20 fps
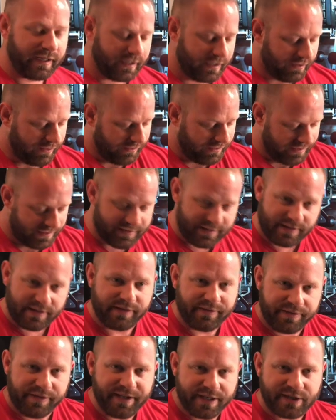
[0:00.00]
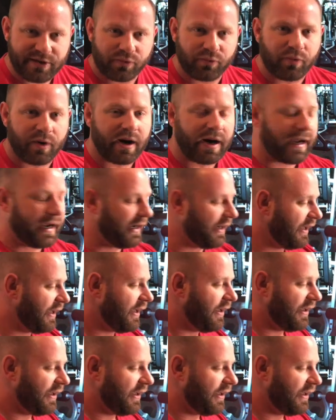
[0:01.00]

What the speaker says: you know, that's this wide.